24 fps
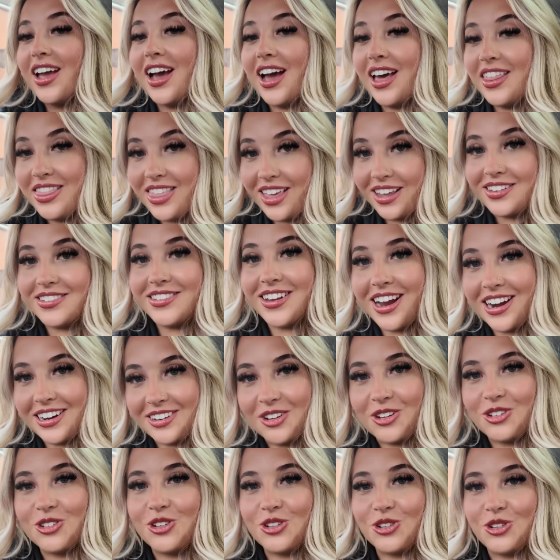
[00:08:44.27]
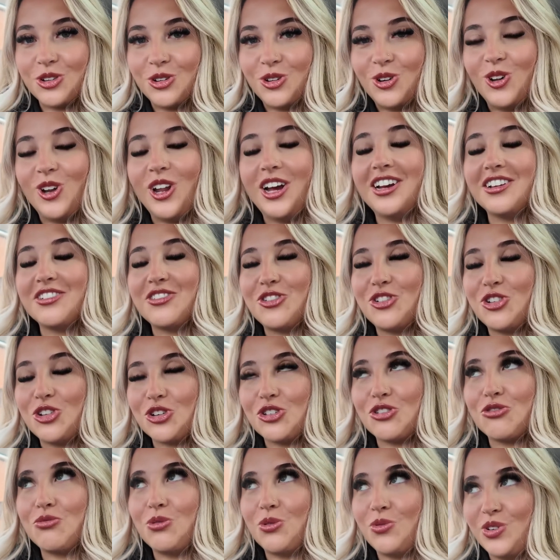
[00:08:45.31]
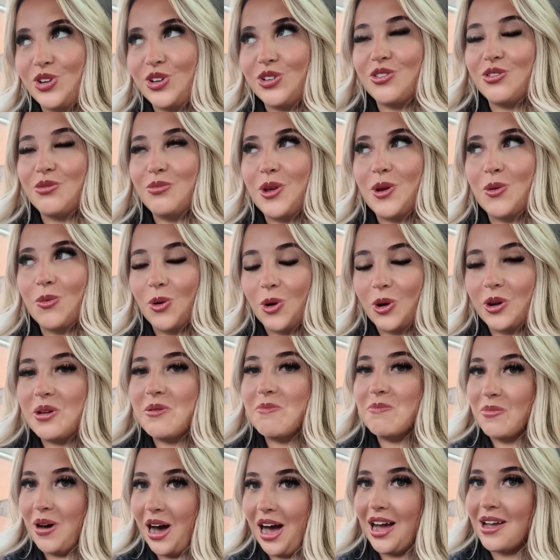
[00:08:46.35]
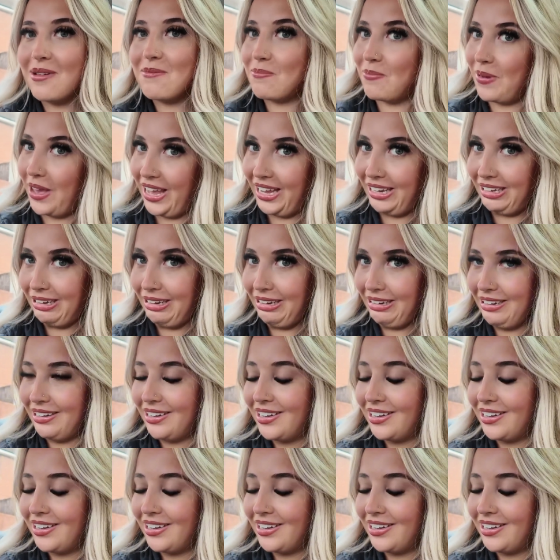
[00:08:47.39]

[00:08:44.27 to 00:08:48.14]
And this diagnostic tool has just revealed to me what it might be.